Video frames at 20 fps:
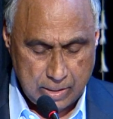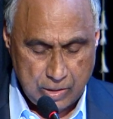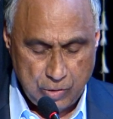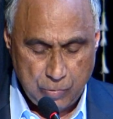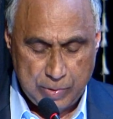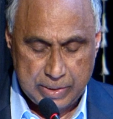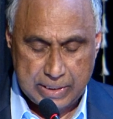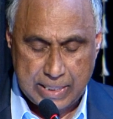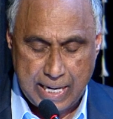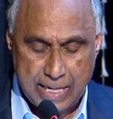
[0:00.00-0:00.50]

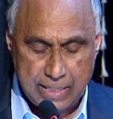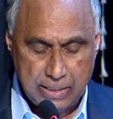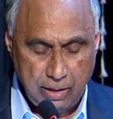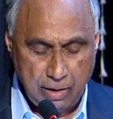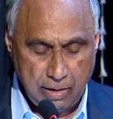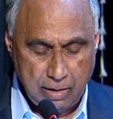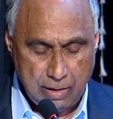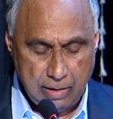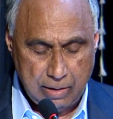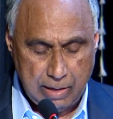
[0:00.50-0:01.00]
With that
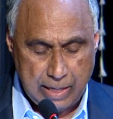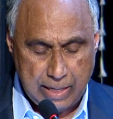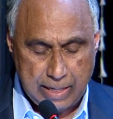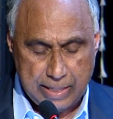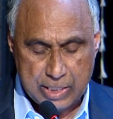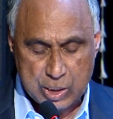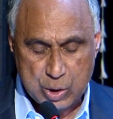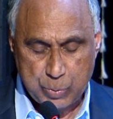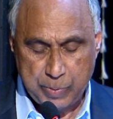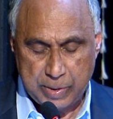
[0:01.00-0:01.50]
thought
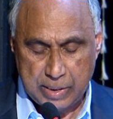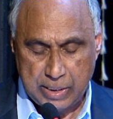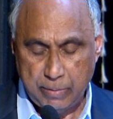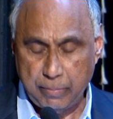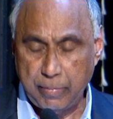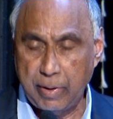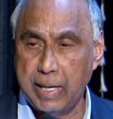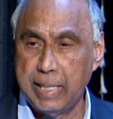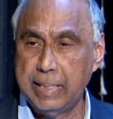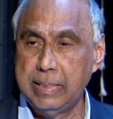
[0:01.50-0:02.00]
and spirit in
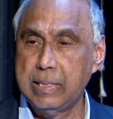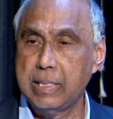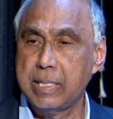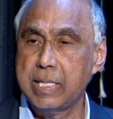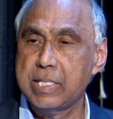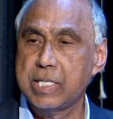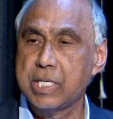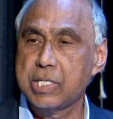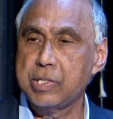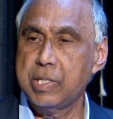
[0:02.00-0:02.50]
mind, let
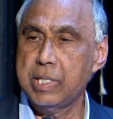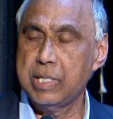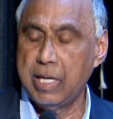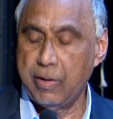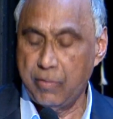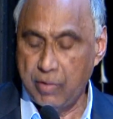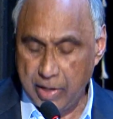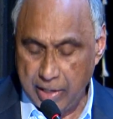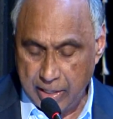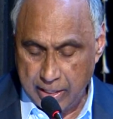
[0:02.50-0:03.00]
us extend
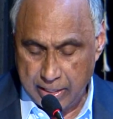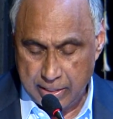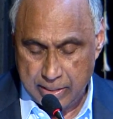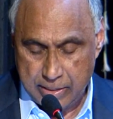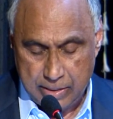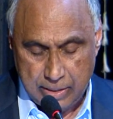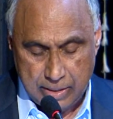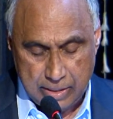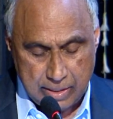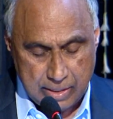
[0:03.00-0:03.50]
our
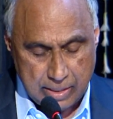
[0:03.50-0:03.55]
hand,